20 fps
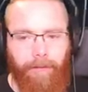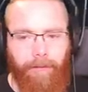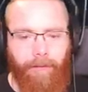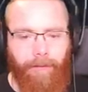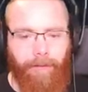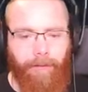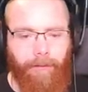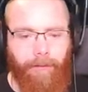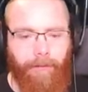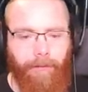
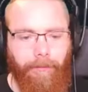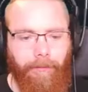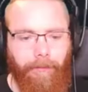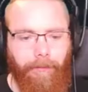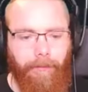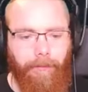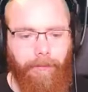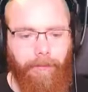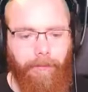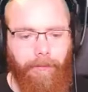
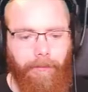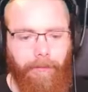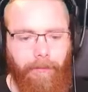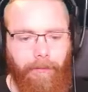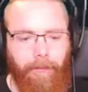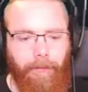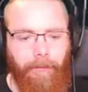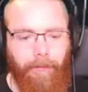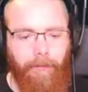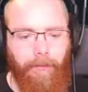
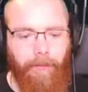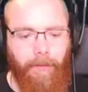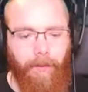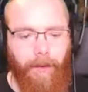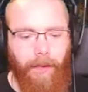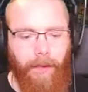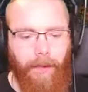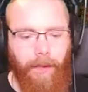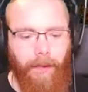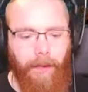
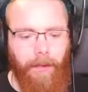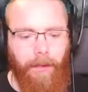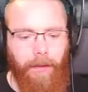(silence)